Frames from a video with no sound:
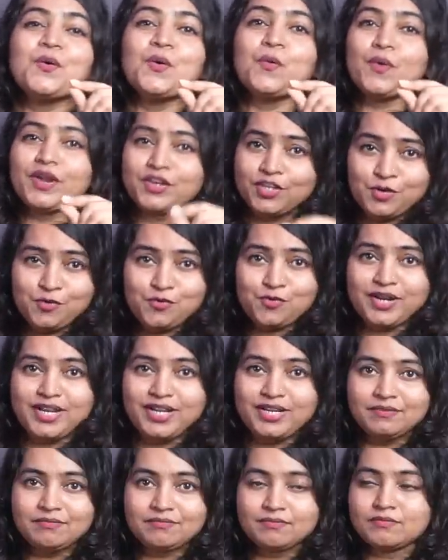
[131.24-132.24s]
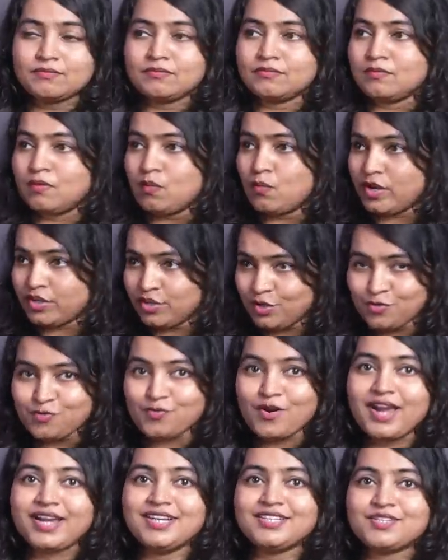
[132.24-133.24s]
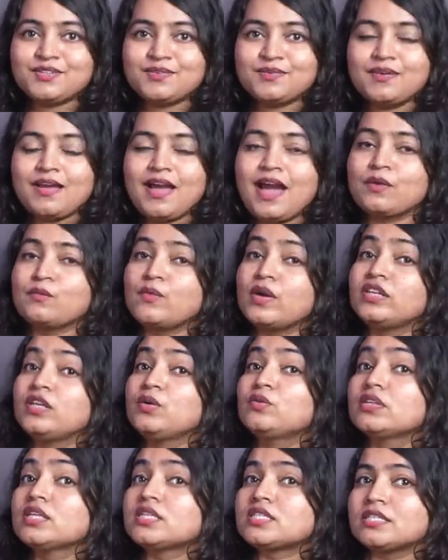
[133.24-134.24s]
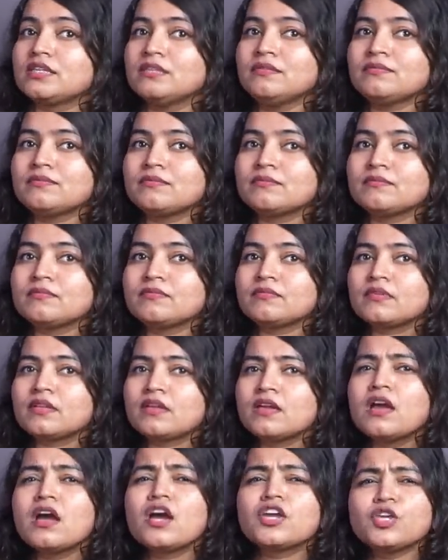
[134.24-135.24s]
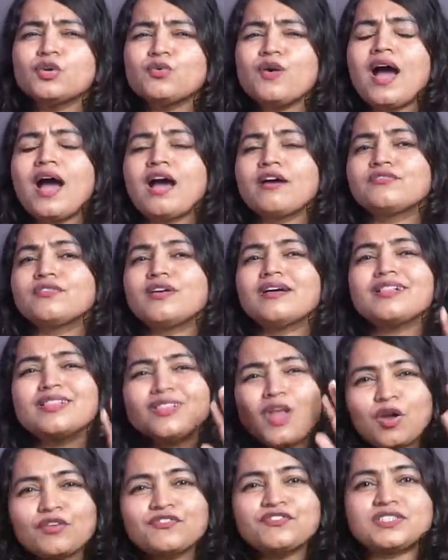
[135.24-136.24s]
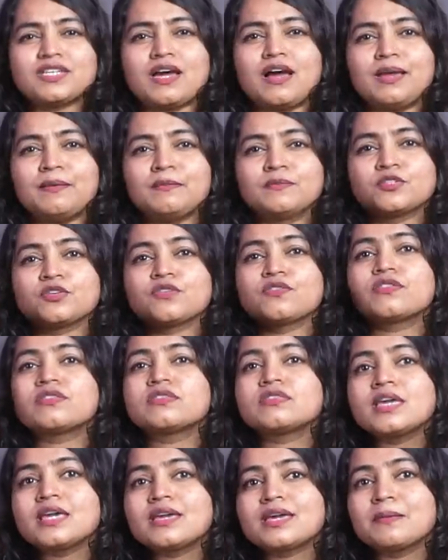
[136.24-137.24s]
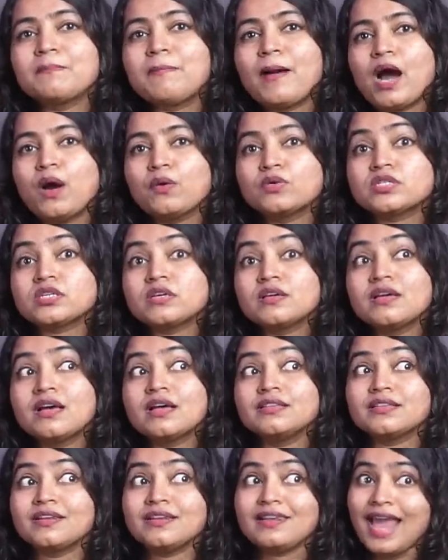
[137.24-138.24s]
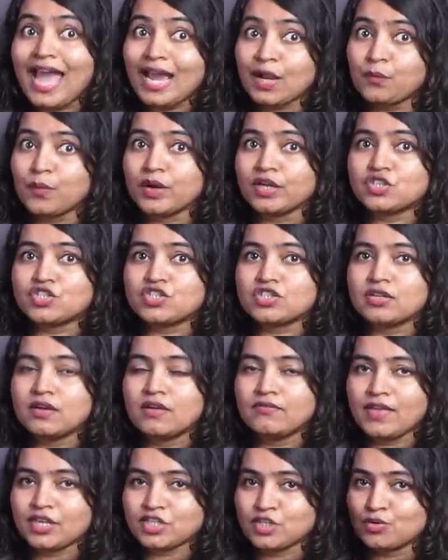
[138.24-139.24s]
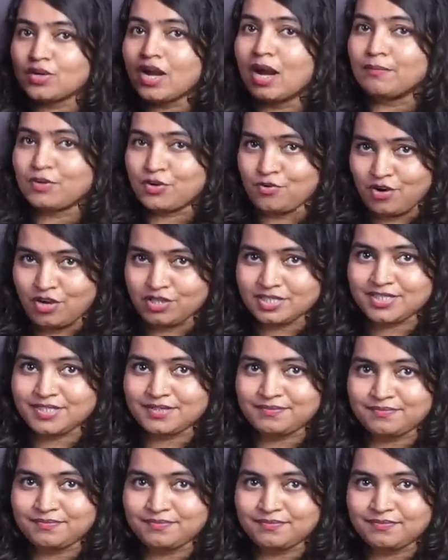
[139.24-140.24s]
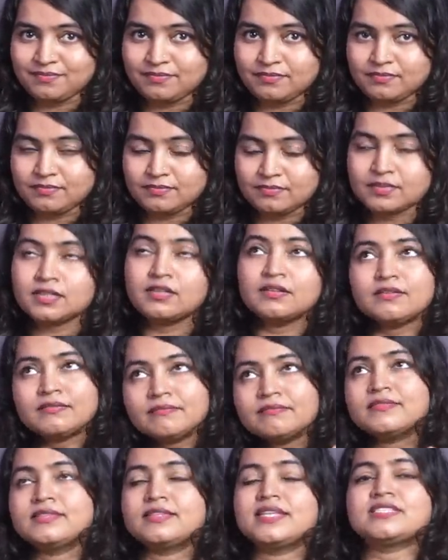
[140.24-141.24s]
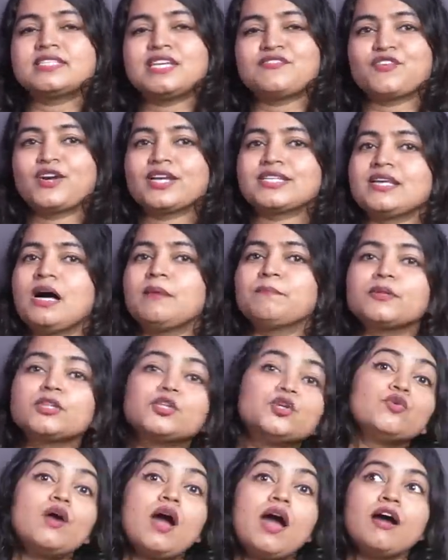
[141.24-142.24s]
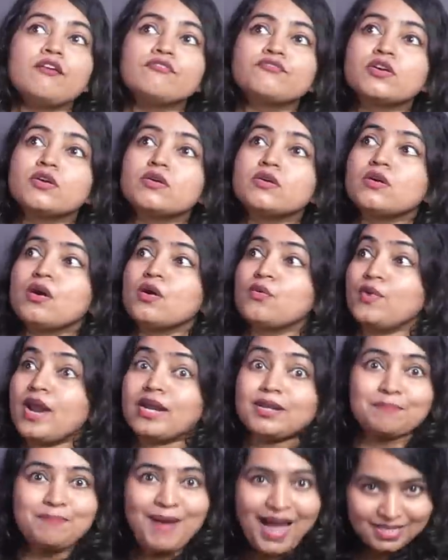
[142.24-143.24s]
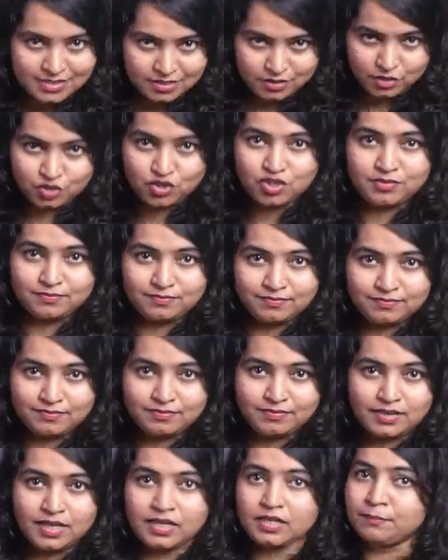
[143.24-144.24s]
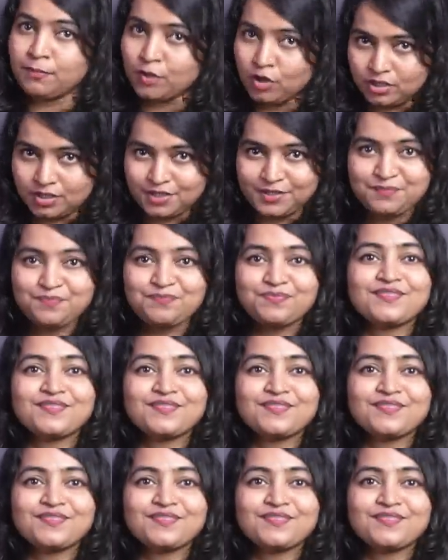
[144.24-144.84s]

When you read, when you write, and when you listen, you have a lot of time to think about the language that you come across. Let's say, for example, you have read a passage in a book